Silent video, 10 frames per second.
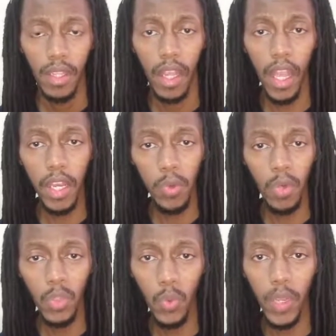And he
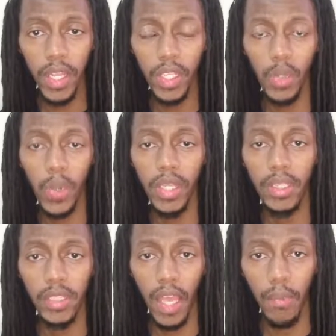was willing to wait
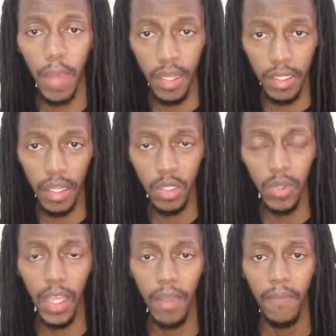his time until
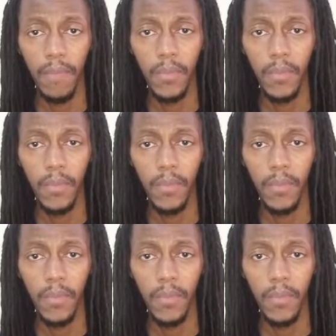today.